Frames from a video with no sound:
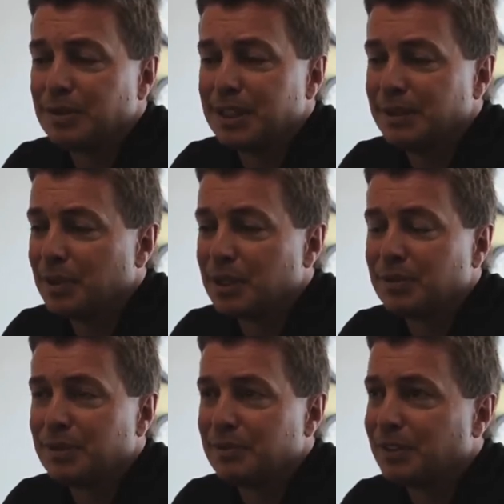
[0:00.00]
And we
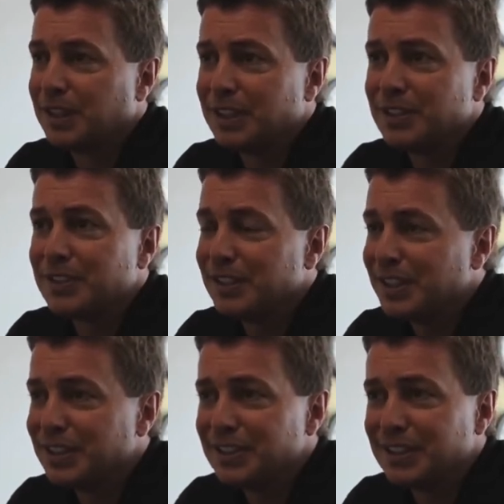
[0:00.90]
worked with them for years and
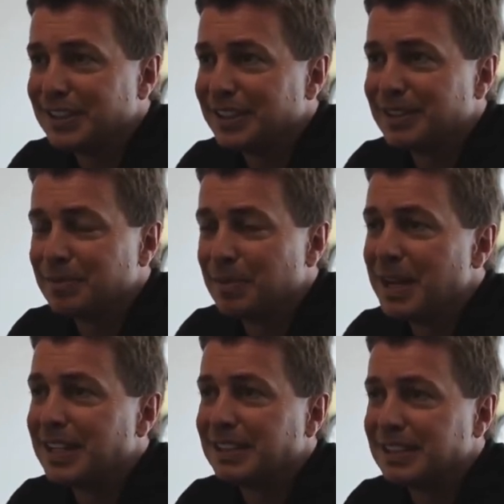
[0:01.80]
years and did some
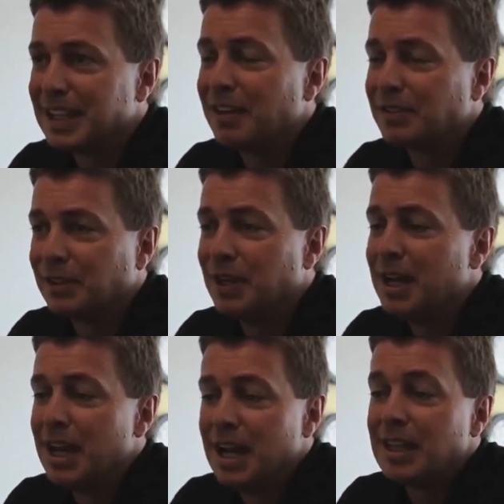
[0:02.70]
amazing stuff.
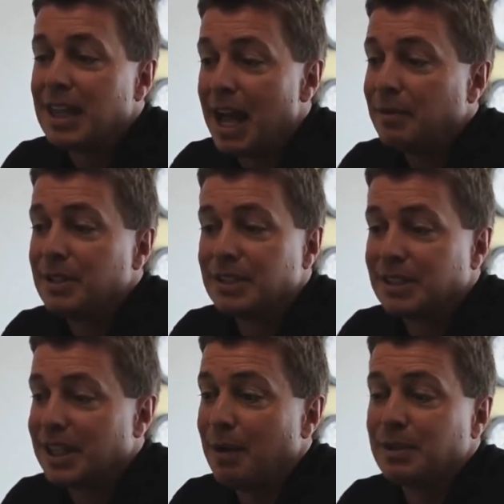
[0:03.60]
So that
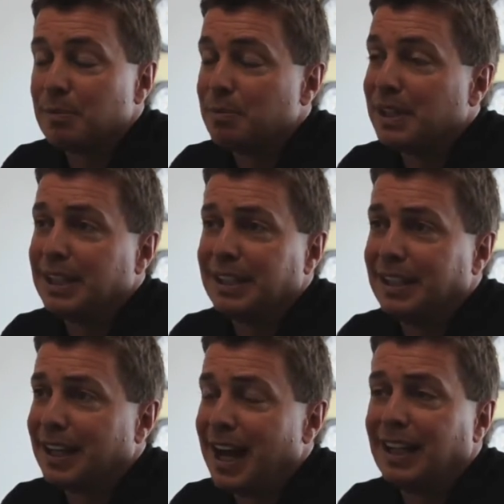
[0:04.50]
was a
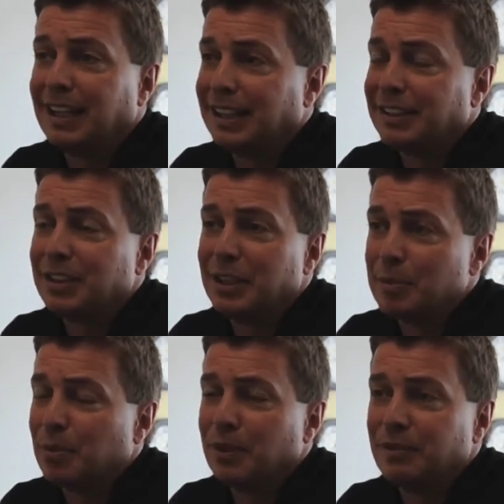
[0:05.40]
big highlight,
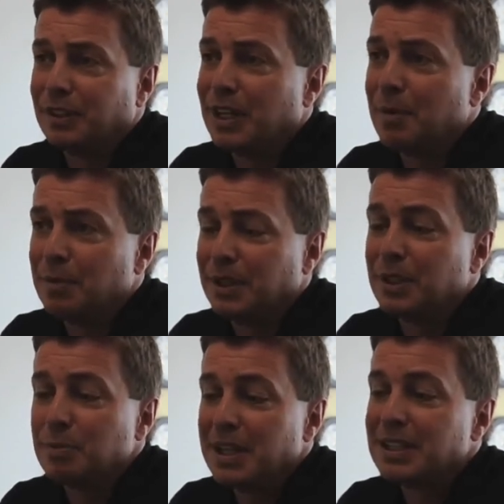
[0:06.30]
turning point for the
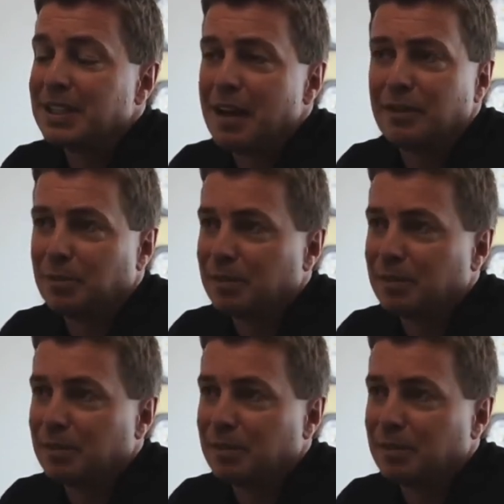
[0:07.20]
company. There's been several,